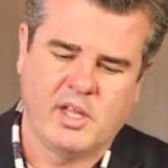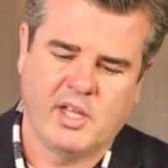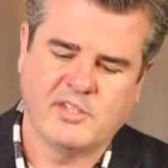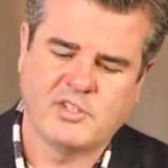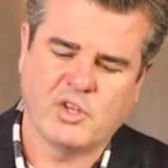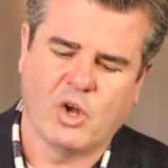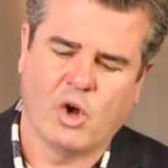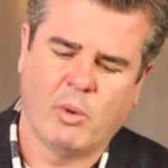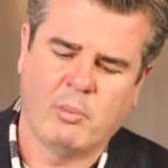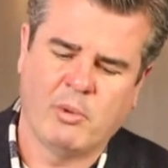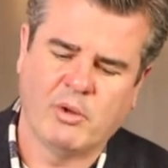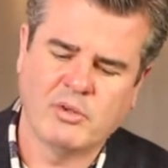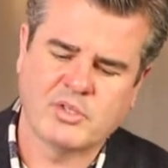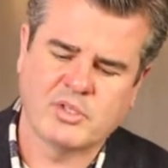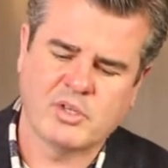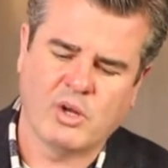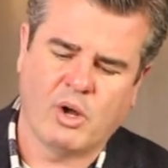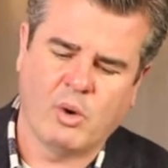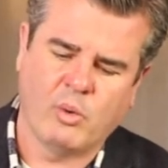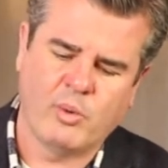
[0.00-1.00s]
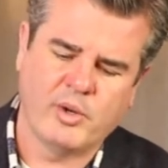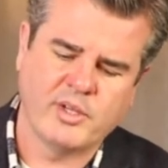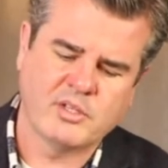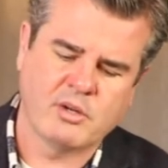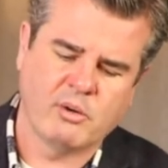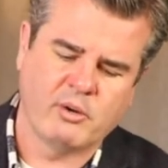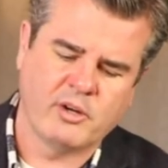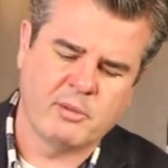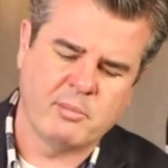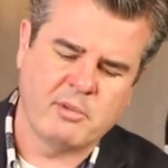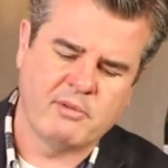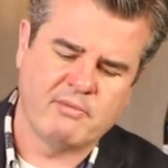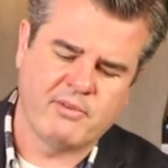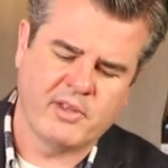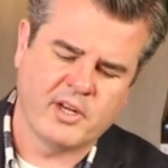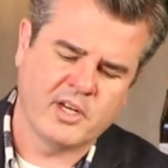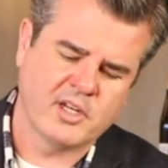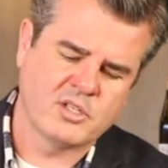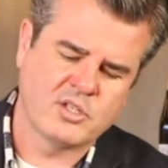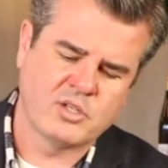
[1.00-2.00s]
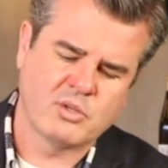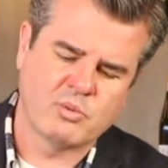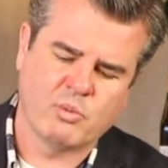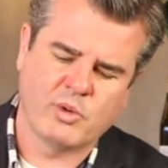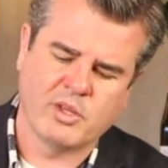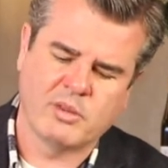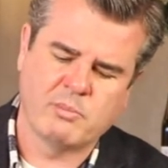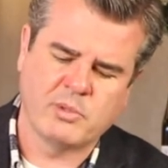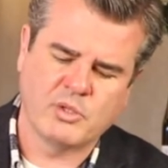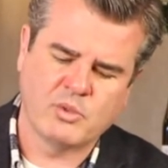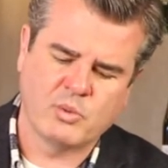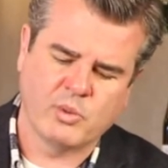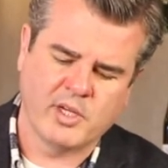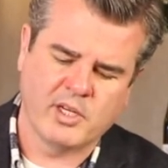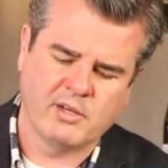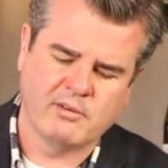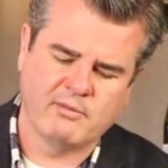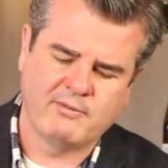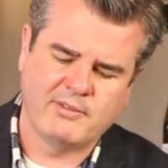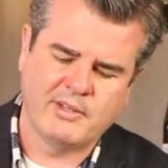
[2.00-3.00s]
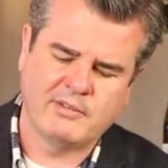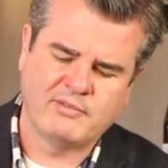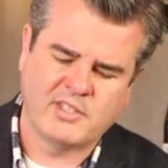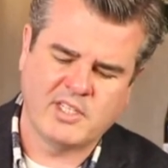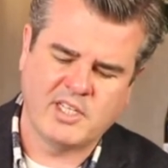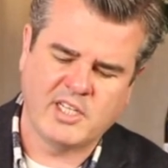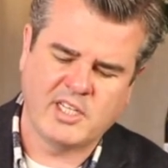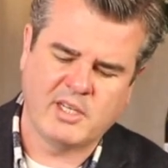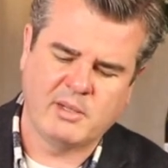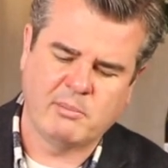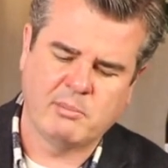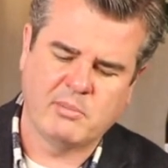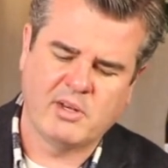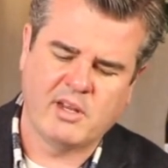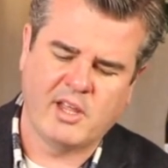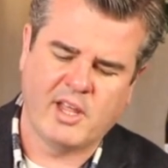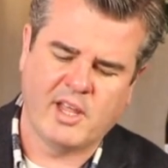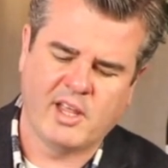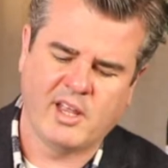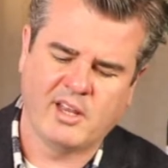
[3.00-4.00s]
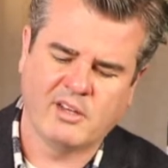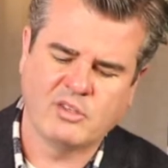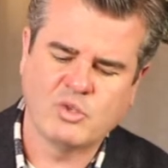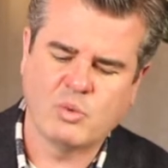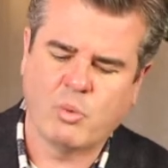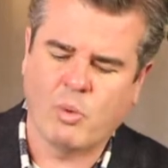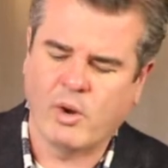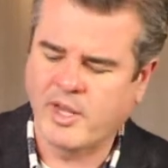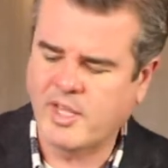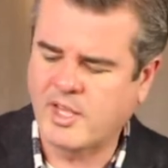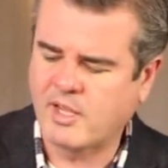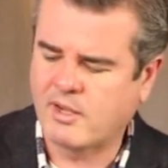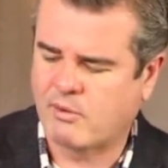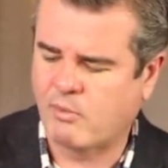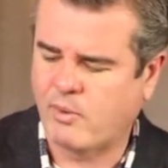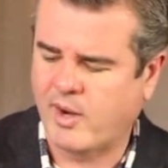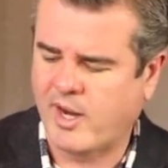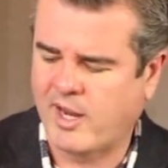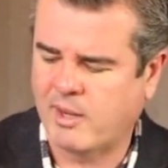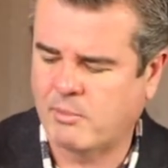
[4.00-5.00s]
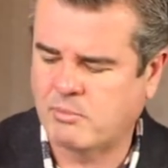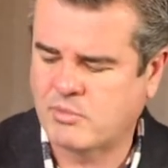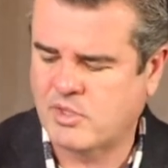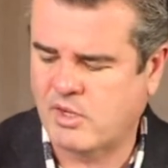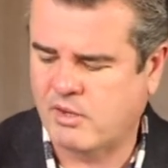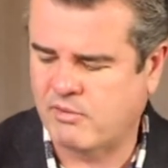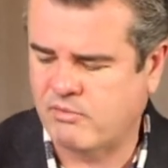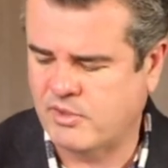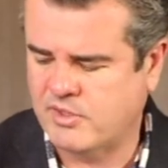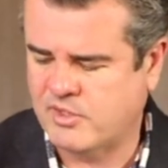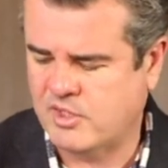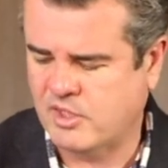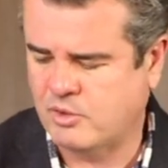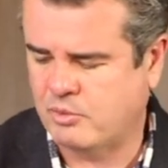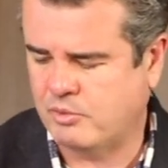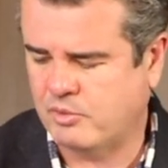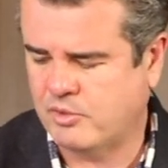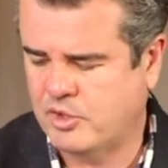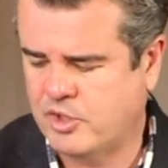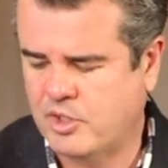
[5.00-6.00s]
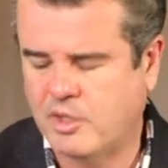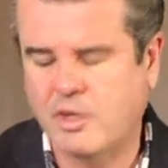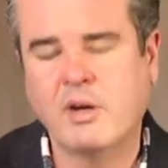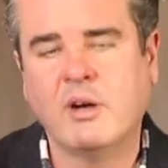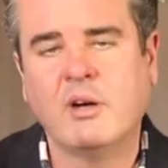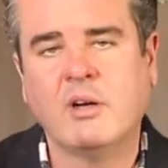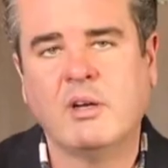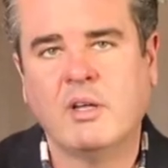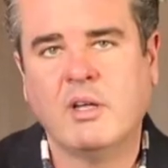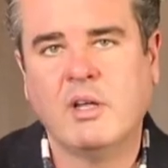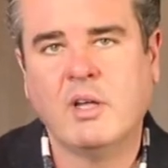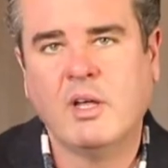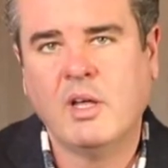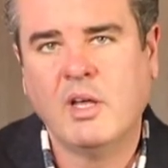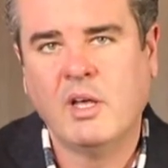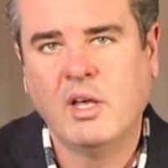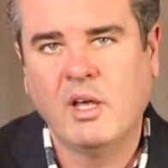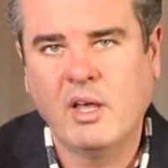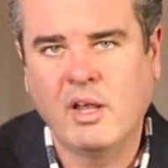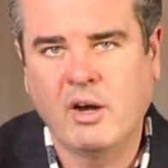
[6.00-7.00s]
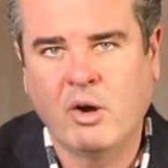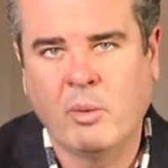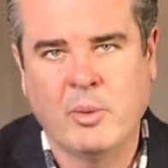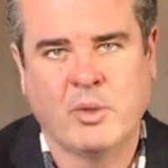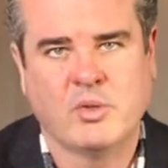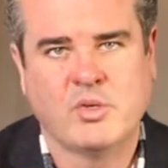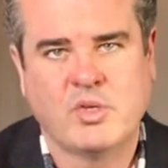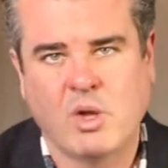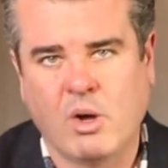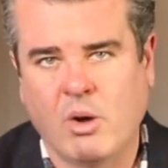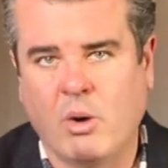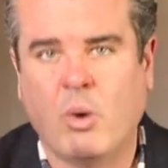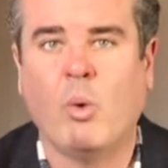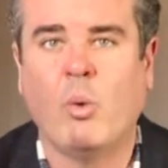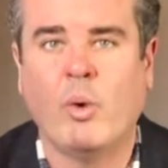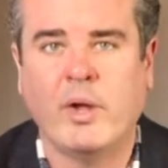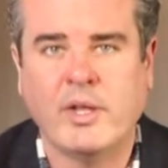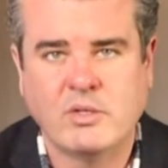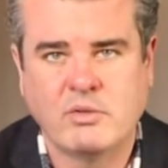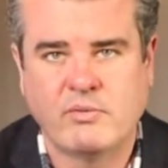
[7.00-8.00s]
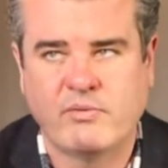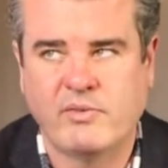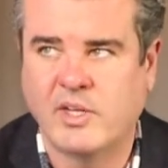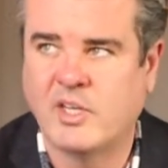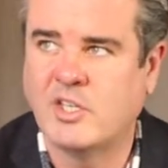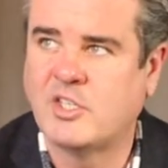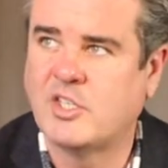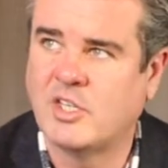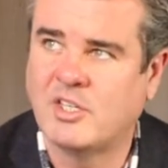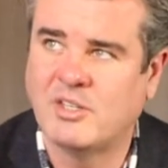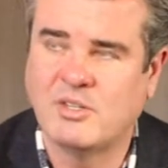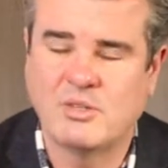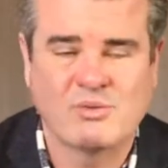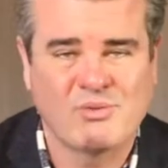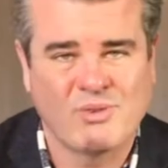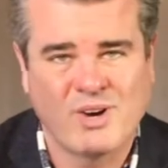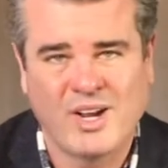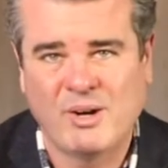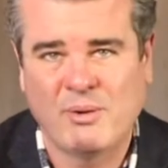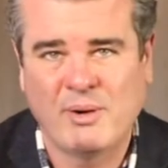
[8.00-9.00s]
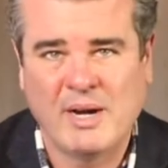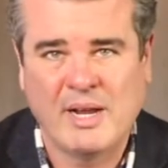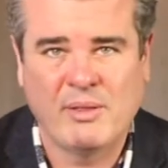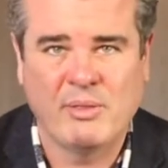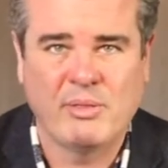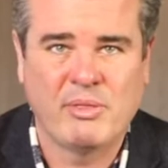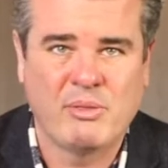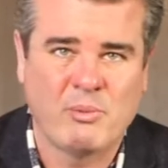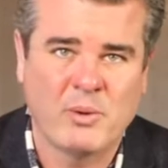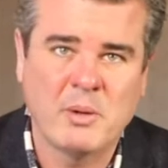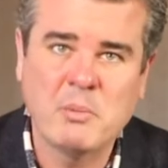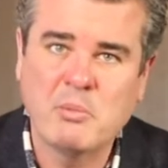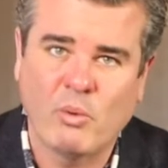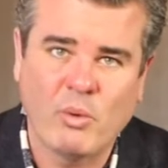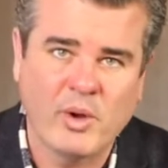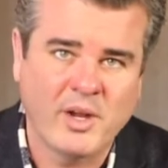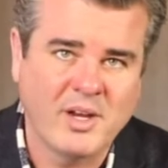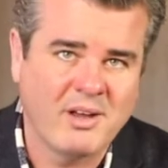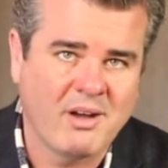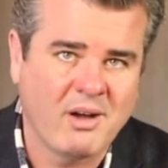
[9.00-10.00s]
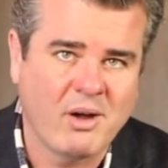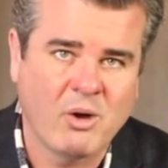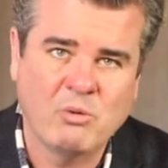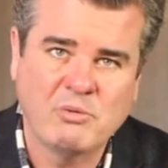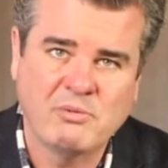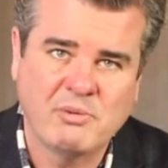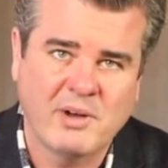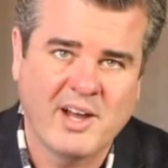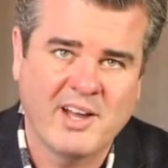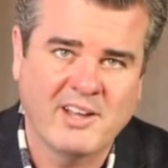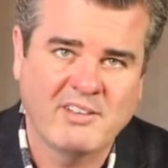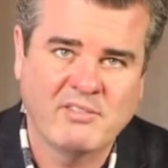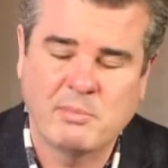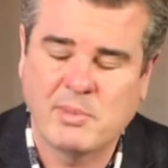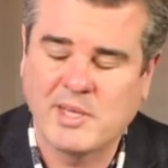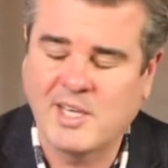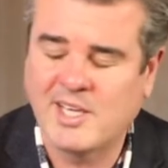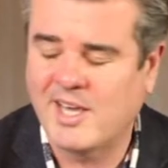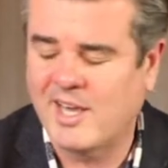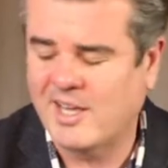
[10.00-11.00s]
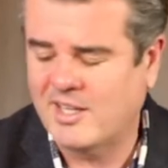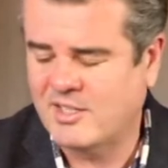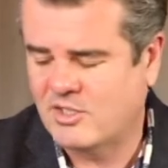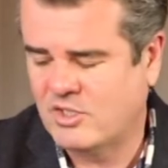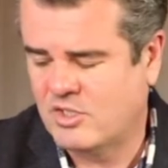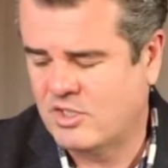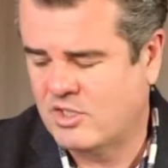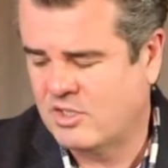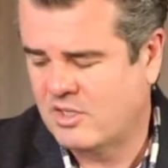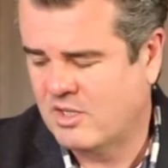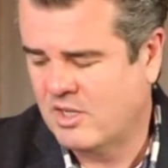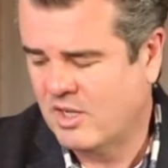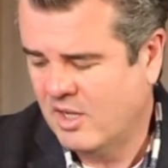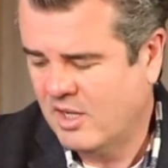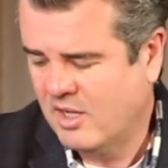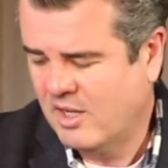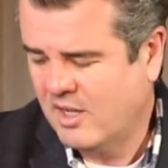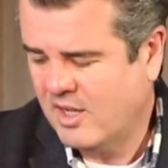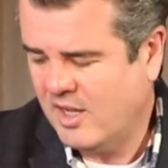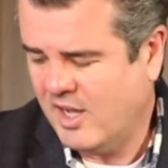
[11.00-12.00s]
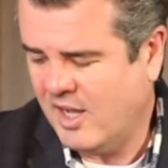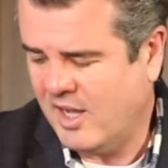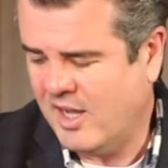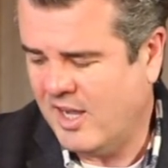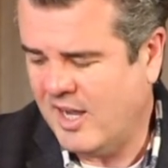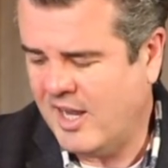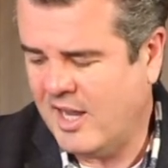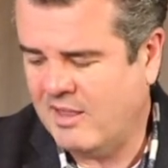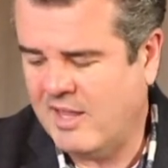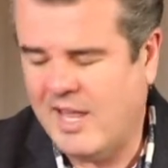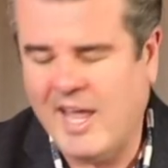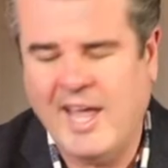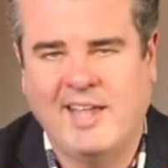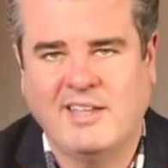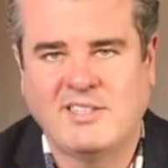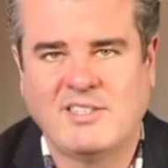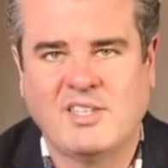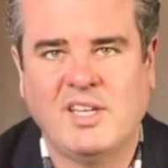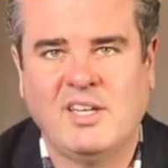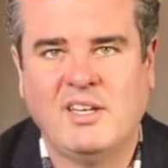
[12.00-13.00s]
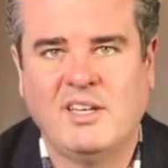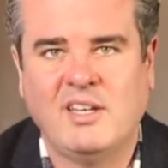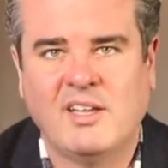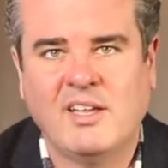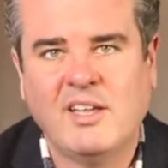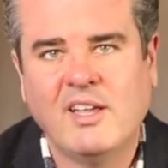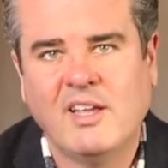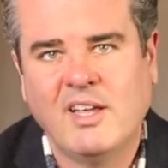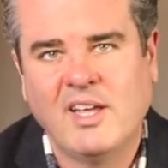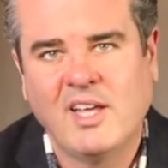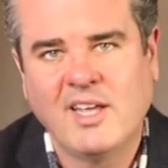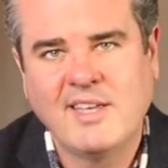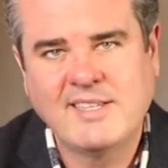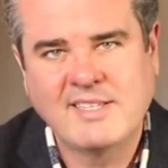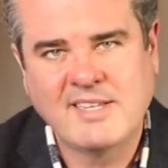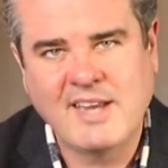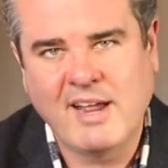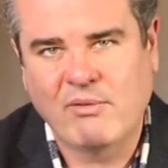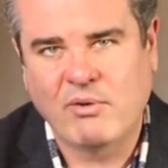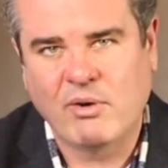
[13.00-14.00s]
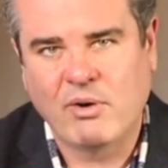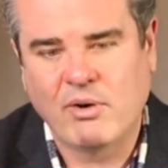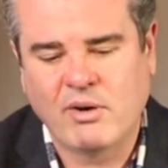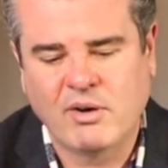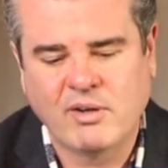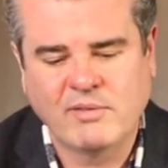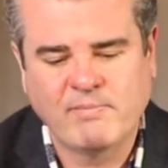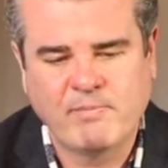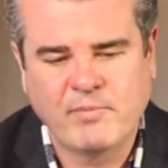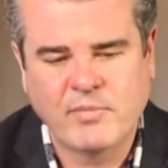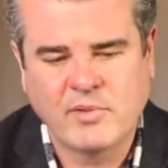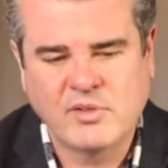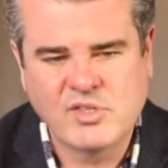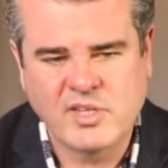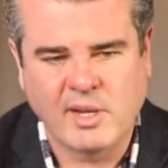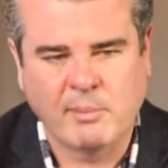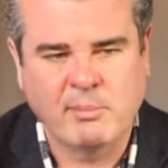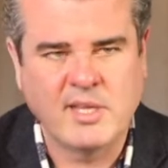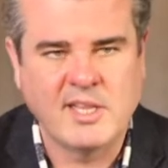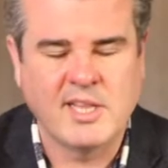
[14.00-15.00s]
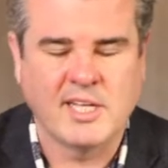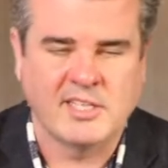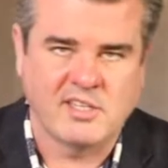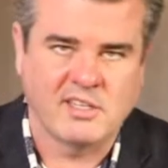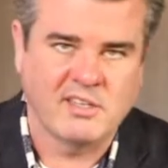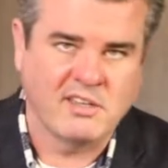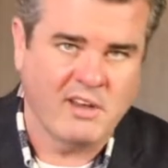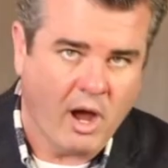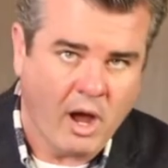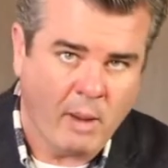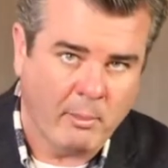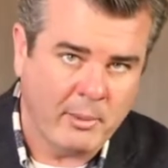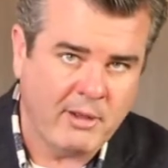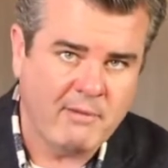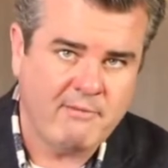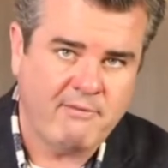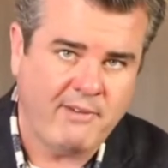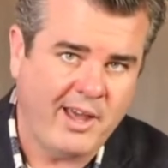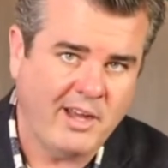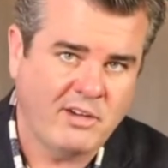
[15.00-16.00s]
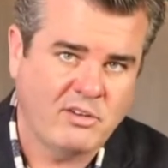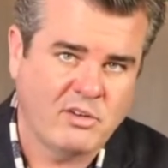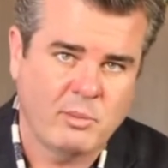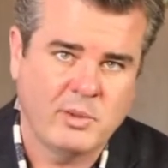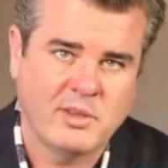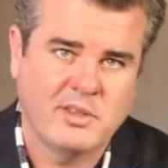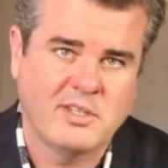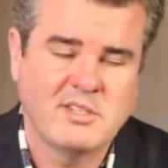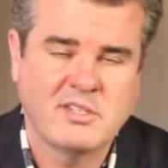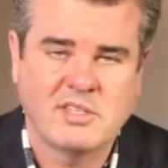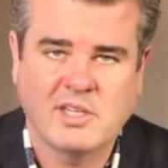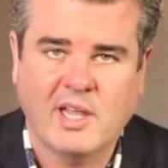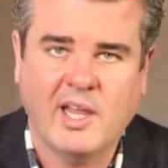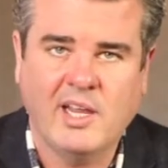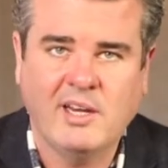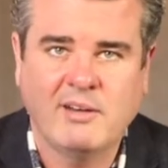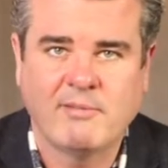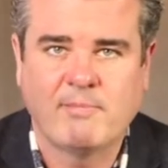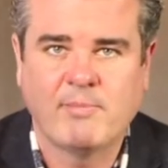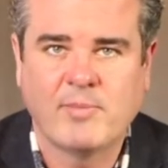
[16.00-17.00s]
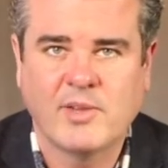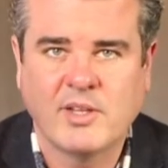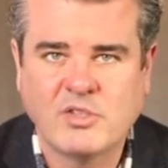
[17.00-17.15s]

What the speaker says: It's almost always going to be finished with between 15 and 20 grams of residual sugar. It almost always finishes right around 3.05 pH. And the acid is never something that's a dominant factor with this site.